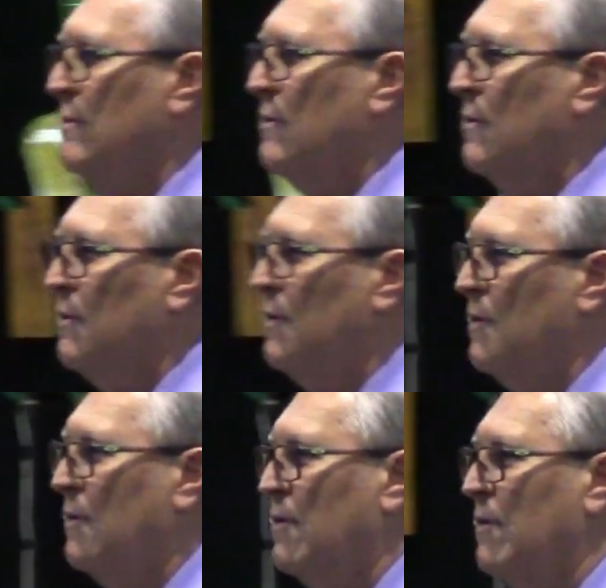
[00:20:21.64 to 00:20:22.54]

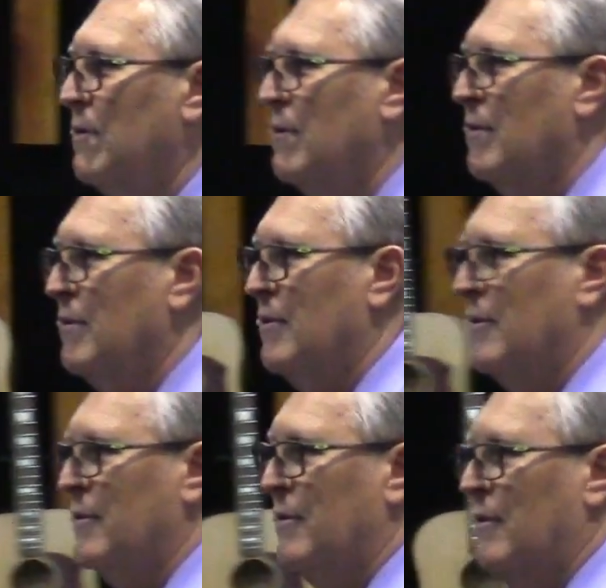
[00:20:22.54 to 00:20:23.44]

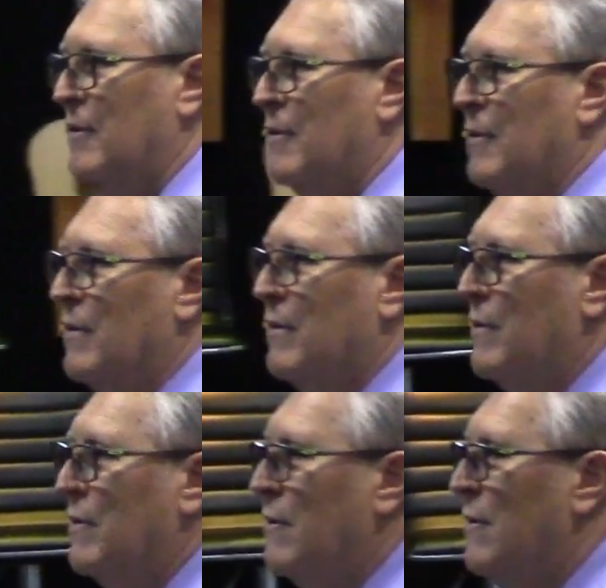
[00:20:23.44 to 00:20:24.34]

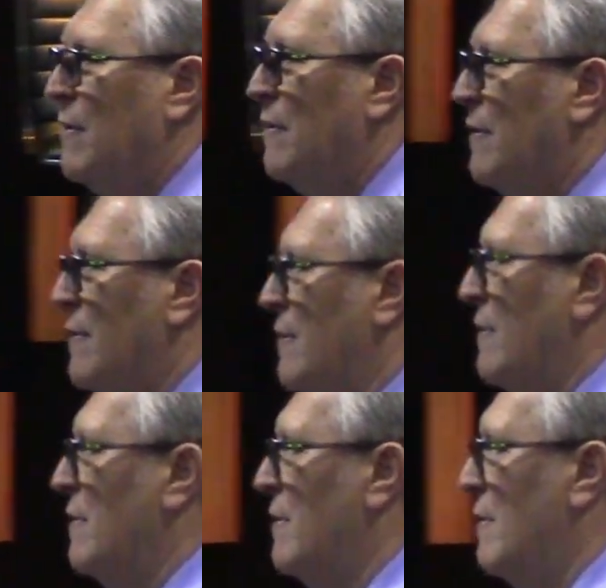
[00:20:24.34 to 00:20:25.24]

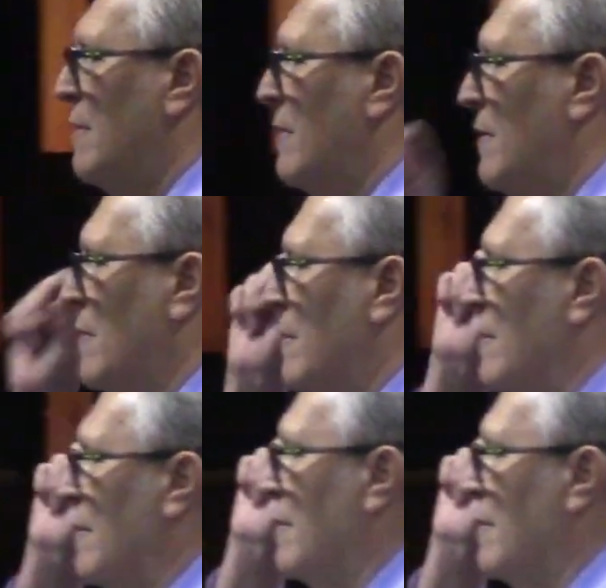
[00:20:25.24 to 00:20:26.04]
(silence)